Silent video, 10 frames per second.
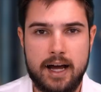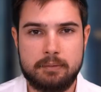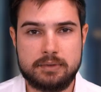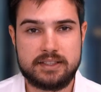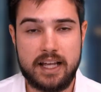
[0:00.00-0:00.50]

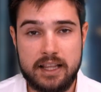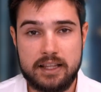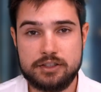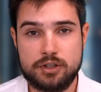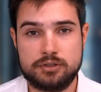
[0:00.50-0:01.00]
send
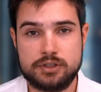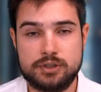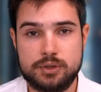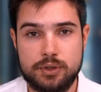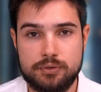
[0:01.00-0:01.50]
this
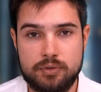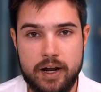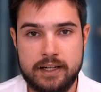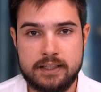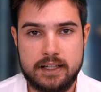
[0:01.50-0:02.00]
content to your
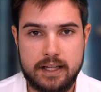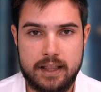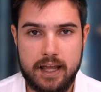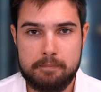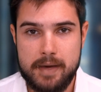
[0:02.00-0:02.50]
friend
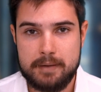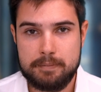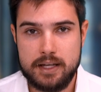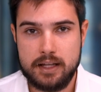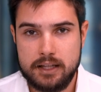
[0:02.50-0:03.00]
that may
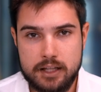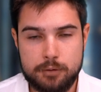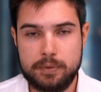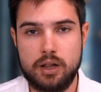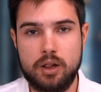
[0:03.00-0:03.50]
be a
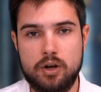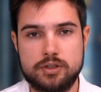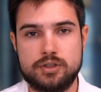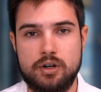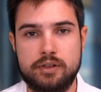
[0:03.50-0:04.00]
little bit
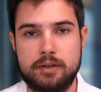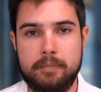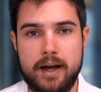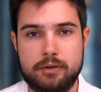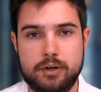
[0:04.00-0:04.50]
lost on the
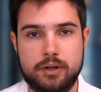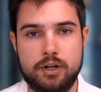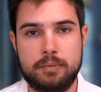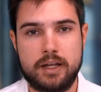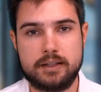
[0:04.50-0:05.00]

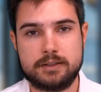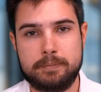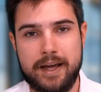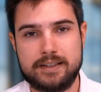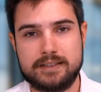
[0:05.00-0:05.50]
macroeconomic
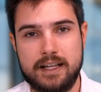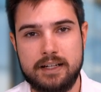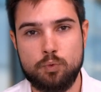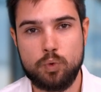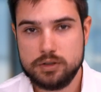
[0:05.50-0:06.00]
aspects
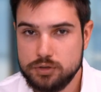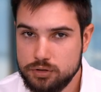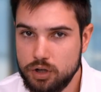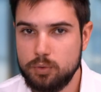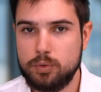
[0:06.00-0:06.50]
and want
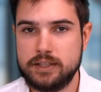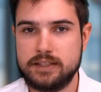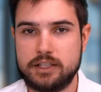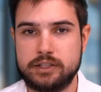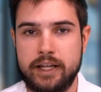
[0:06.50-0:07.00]
to know what is
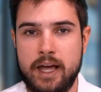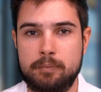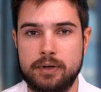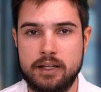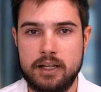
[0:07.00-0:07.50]
actually
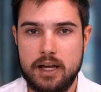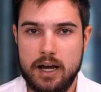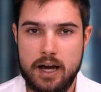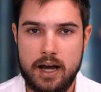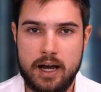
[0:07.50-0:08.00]
happening.
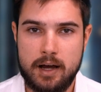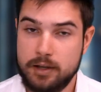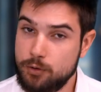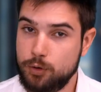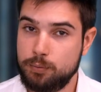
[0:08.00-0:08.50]

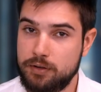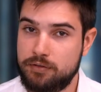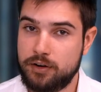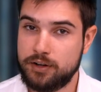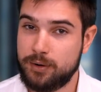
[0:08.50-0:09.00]
He will be
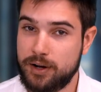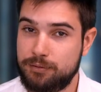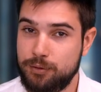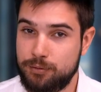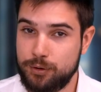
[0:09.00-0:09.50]
very
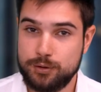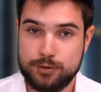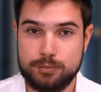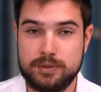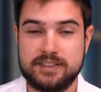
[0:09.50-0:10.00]
grateful for you
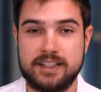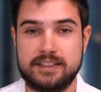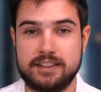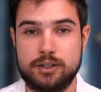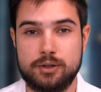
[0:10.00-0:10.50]
to be
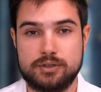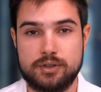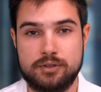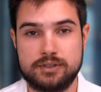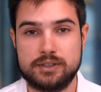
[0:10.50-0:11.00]
sending those
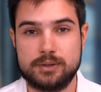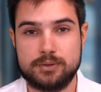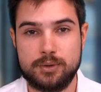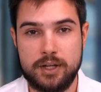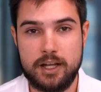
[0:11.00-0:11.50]
contents
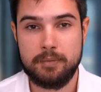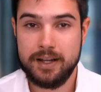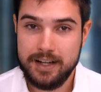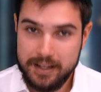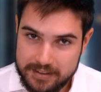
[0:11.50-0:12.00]
to him,
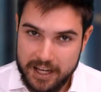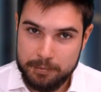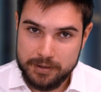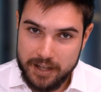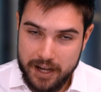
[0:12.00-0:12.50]
and
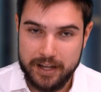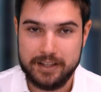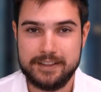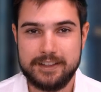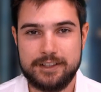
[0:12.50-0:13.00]
same as I,
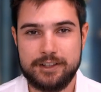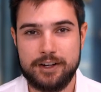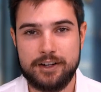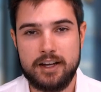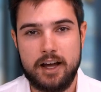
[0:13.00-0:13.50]
you
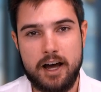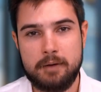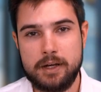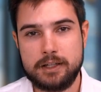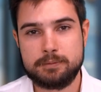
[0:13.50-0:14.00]
know,
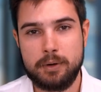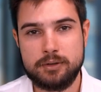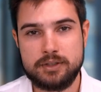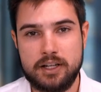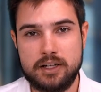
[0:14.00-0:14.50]

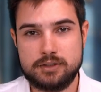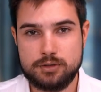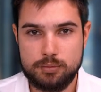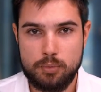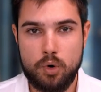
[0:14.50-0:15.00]
exposing us
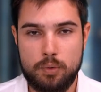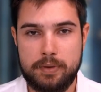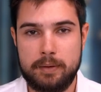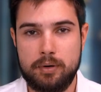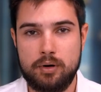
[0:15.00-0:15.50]
to more
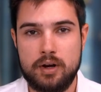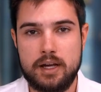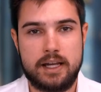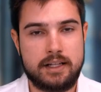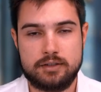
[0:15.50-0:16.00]
people.
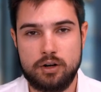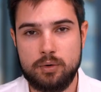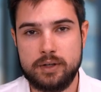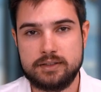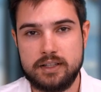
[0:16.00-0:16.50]
It's
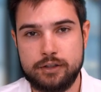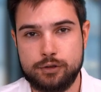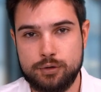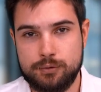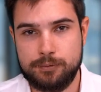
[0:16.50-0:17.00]
always a
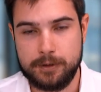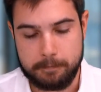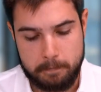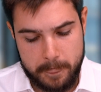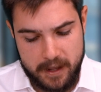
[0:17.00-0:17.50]
good
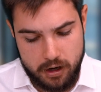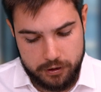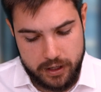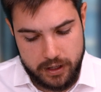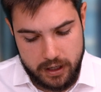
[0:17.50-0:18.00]
thing.
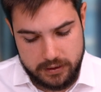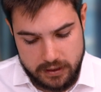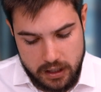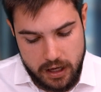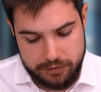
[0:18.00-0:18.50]
Okay guys,
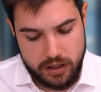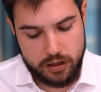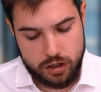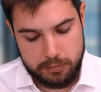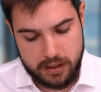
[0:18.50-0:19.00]
I have the
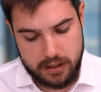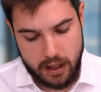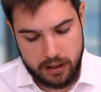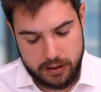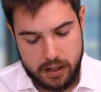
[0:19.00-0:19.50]
economic
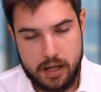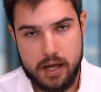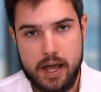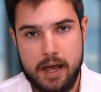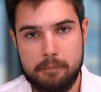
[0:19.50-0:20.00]
calendar
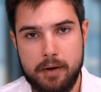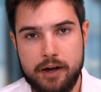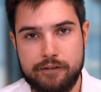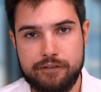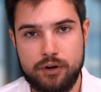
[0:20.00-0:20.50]
here at
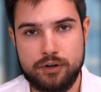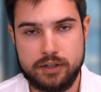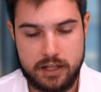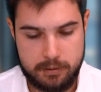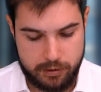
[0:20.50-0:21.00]
my
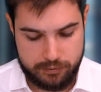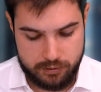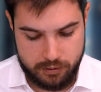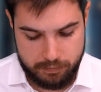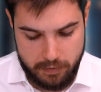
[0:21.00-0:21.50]
phone, in my
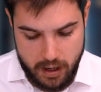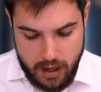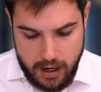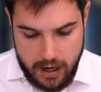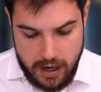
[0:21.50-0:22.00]
front.
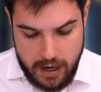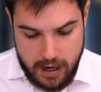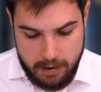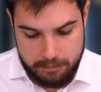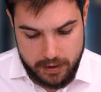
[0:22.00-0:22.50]

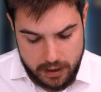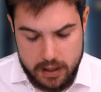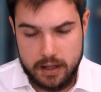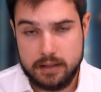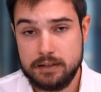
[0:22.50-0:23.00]

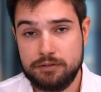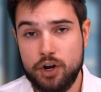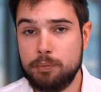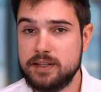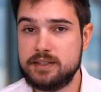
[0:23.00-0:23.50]
It's a
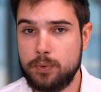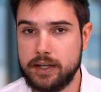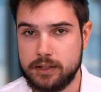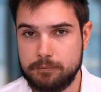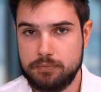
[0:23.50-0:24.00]
very busy
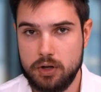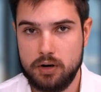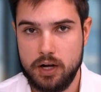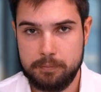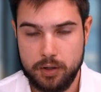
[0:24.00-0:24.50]
week, all right, I'm